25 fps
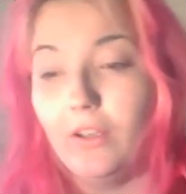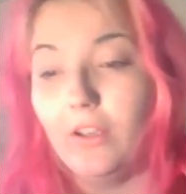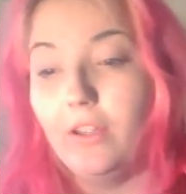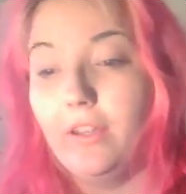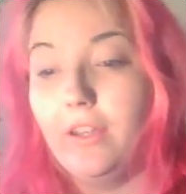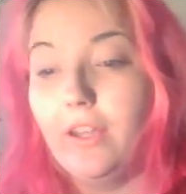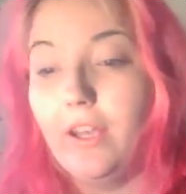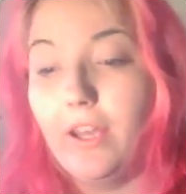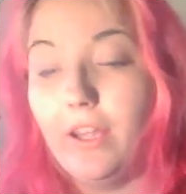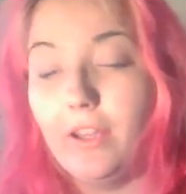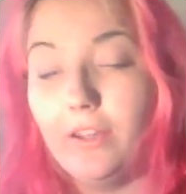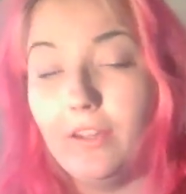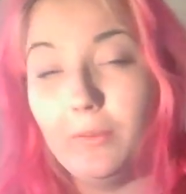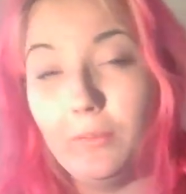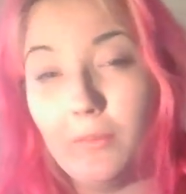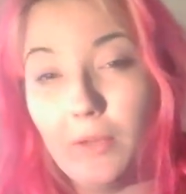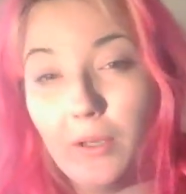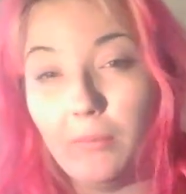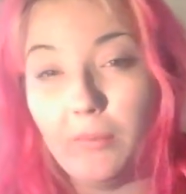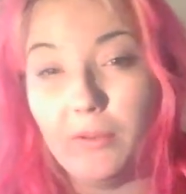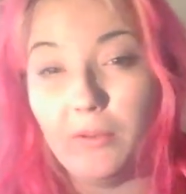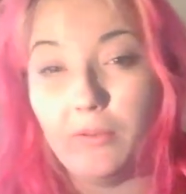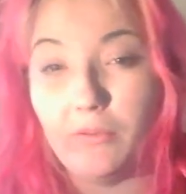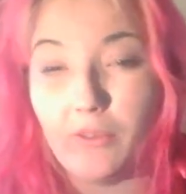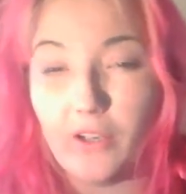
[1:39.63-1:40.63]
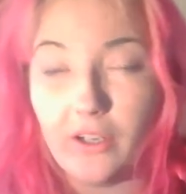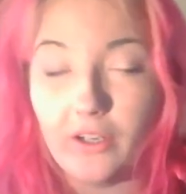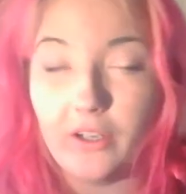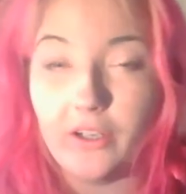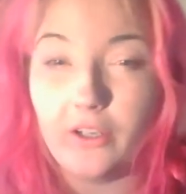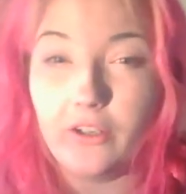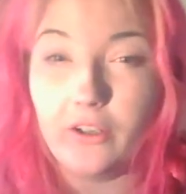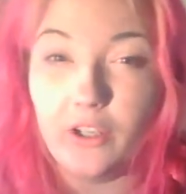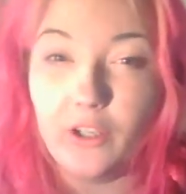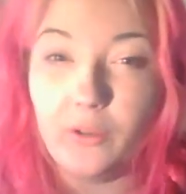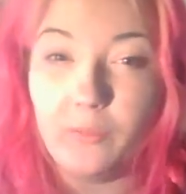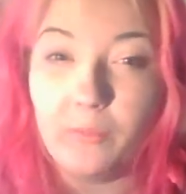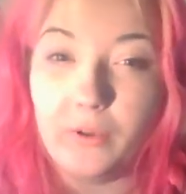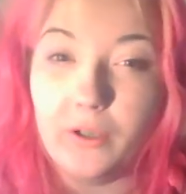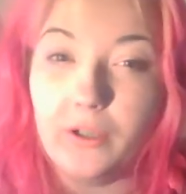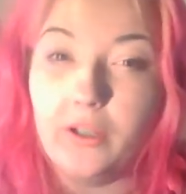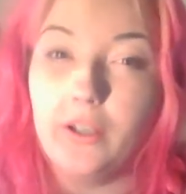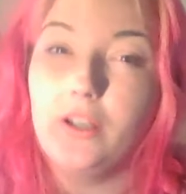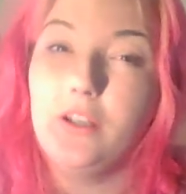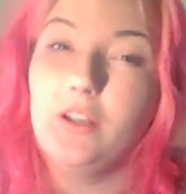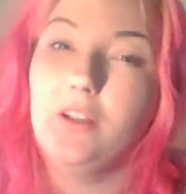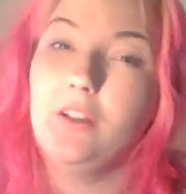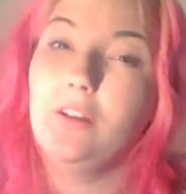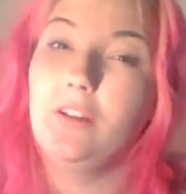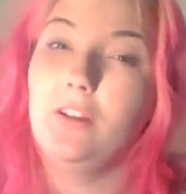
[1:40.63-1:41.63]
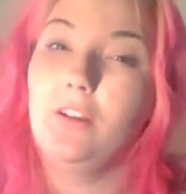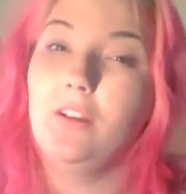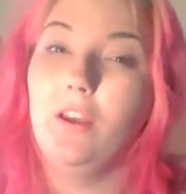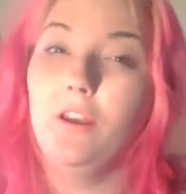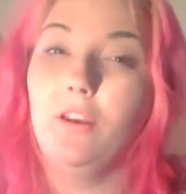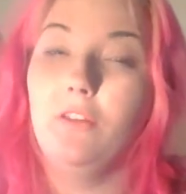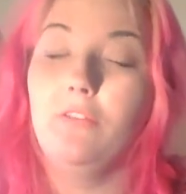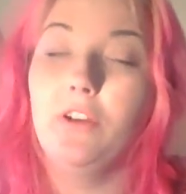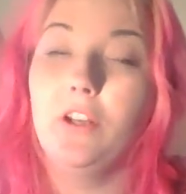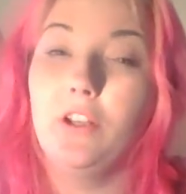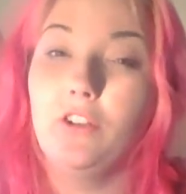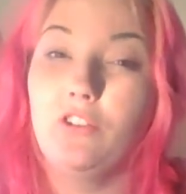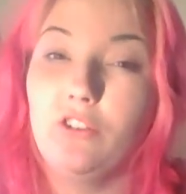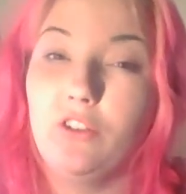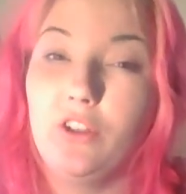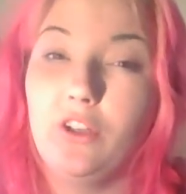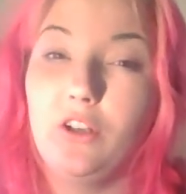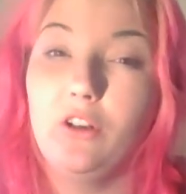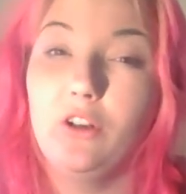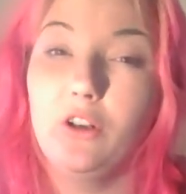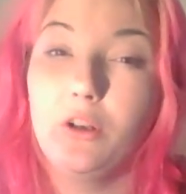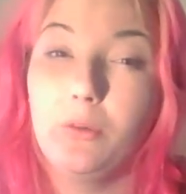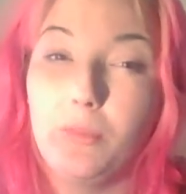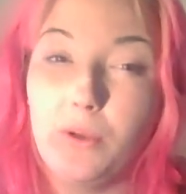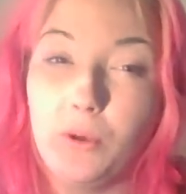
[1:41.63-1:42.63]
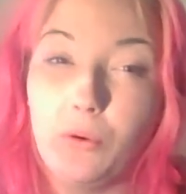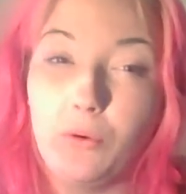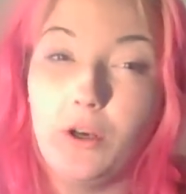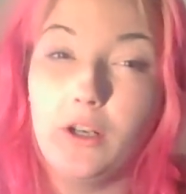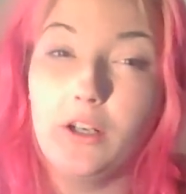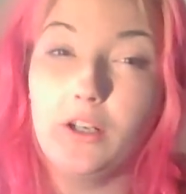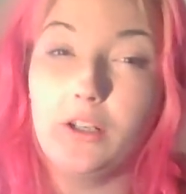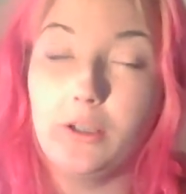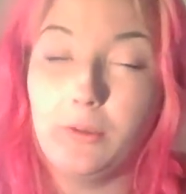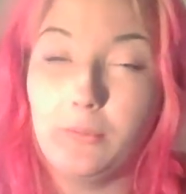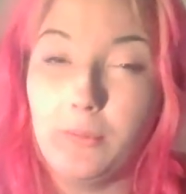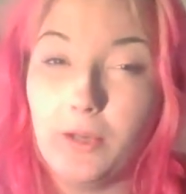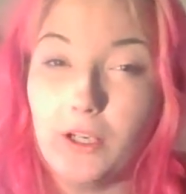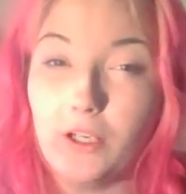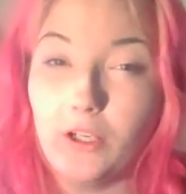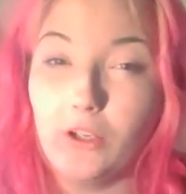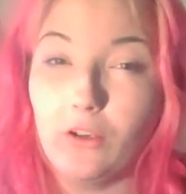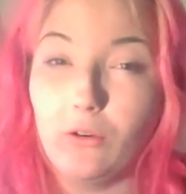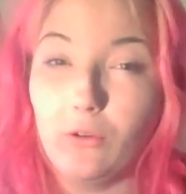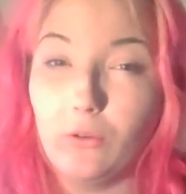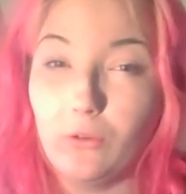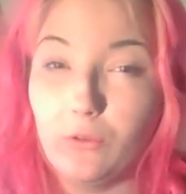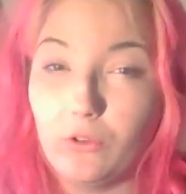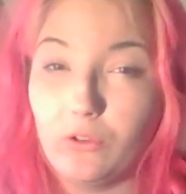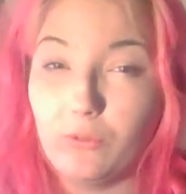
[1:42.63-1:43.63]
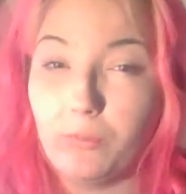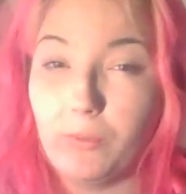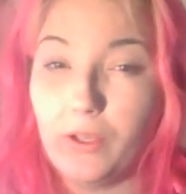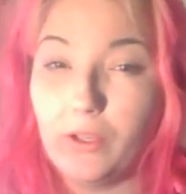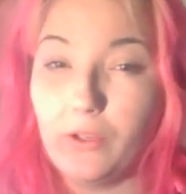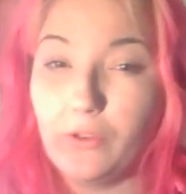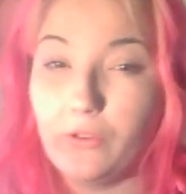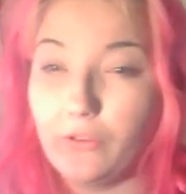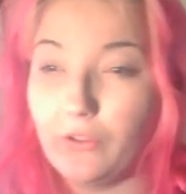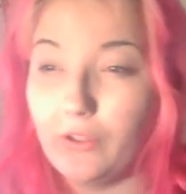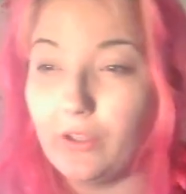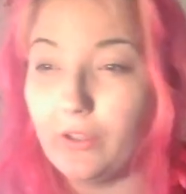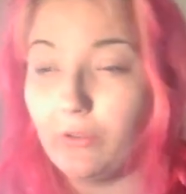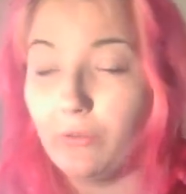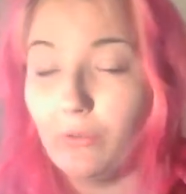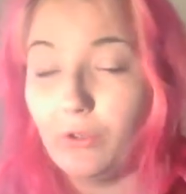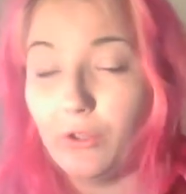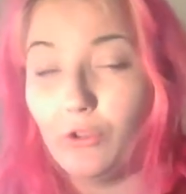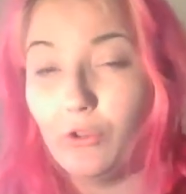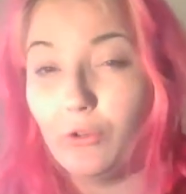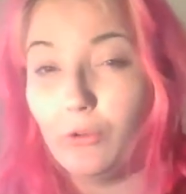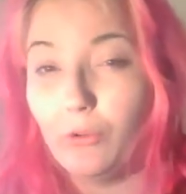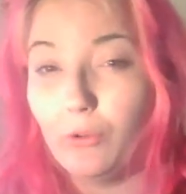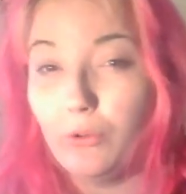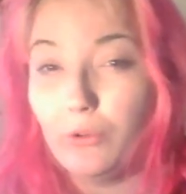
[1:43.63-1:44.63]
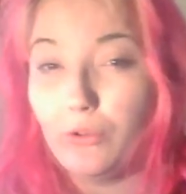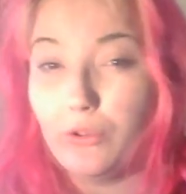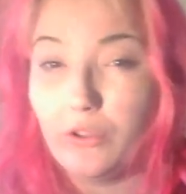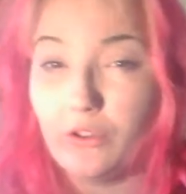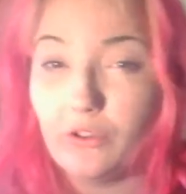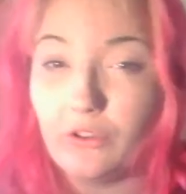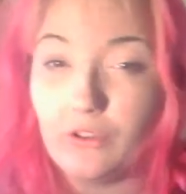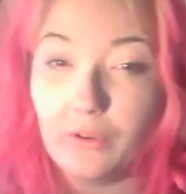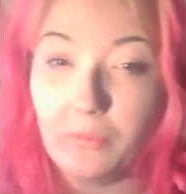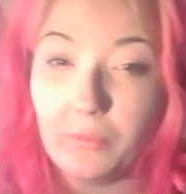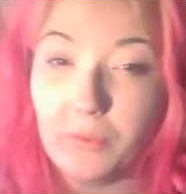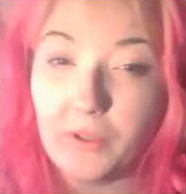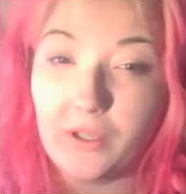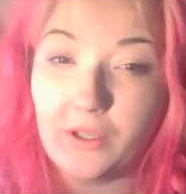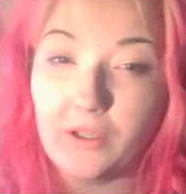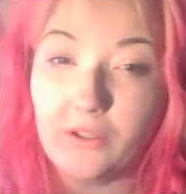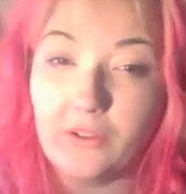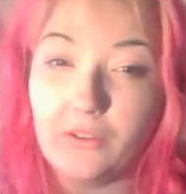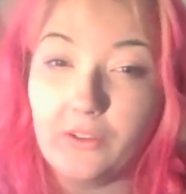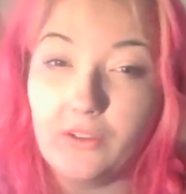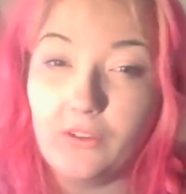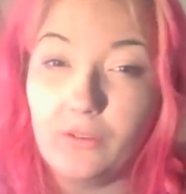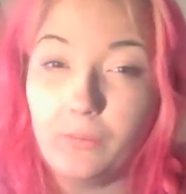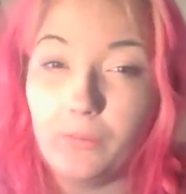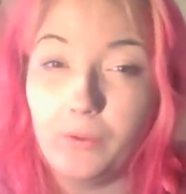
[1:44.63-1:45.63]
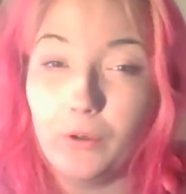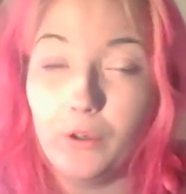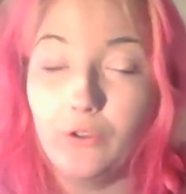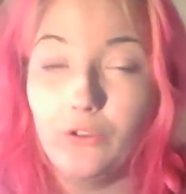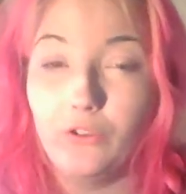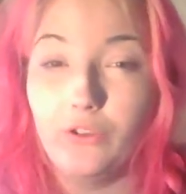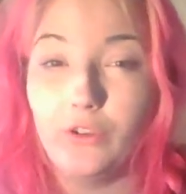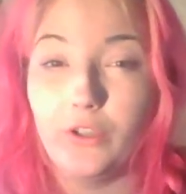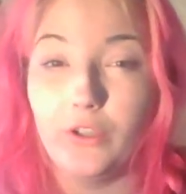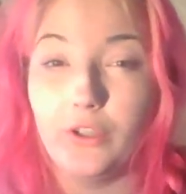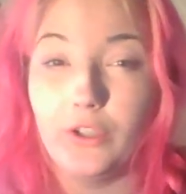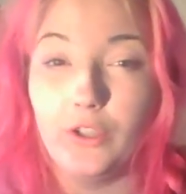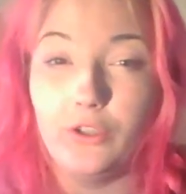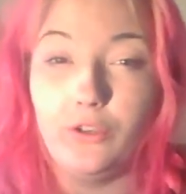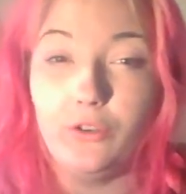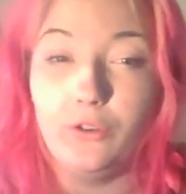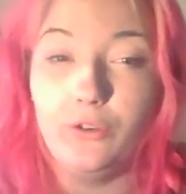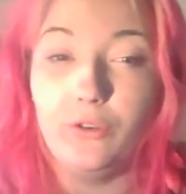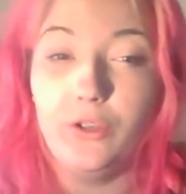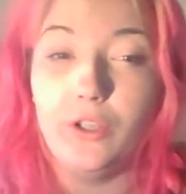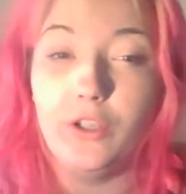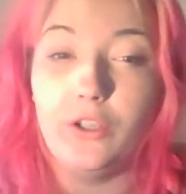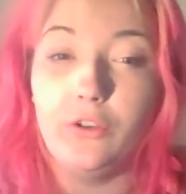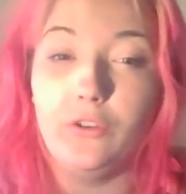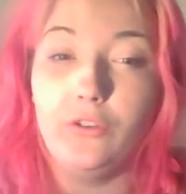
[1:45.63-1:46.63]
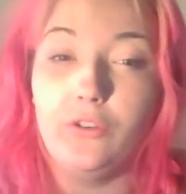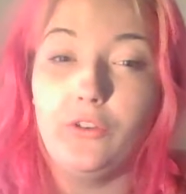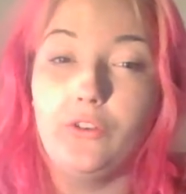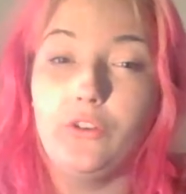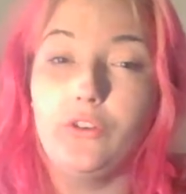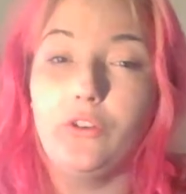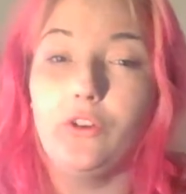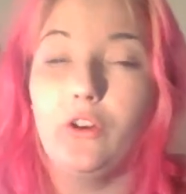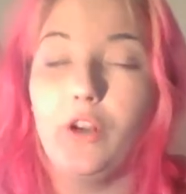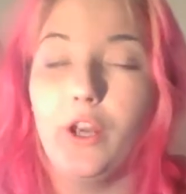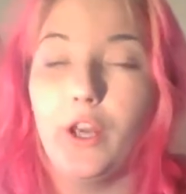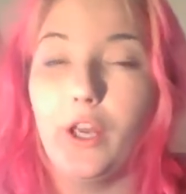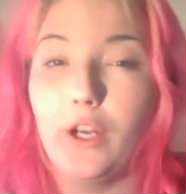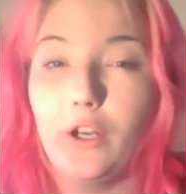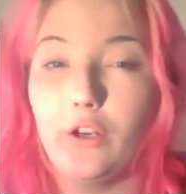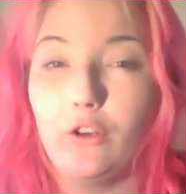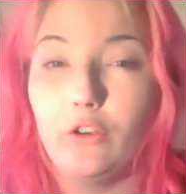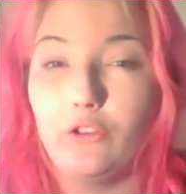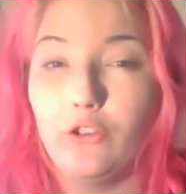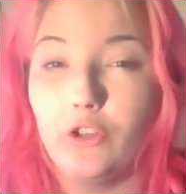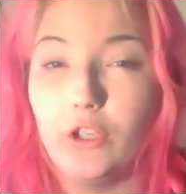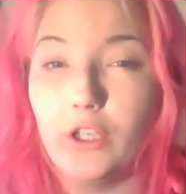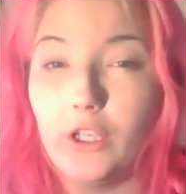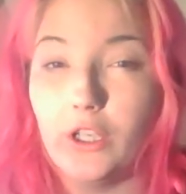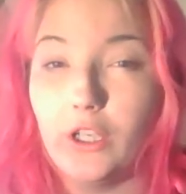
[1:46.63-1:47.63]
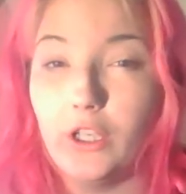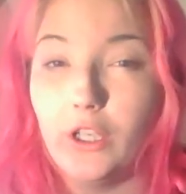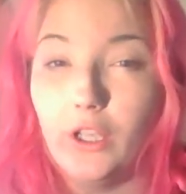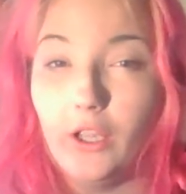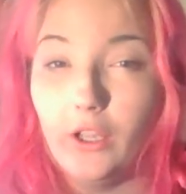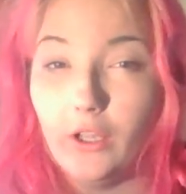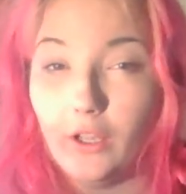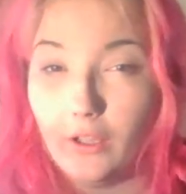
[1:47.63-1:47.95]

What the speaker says: Yeah, they might be very good, but eventually you're going to be wanting to make your own spells and rituals and stuff because it's personal to you, it uses your energy,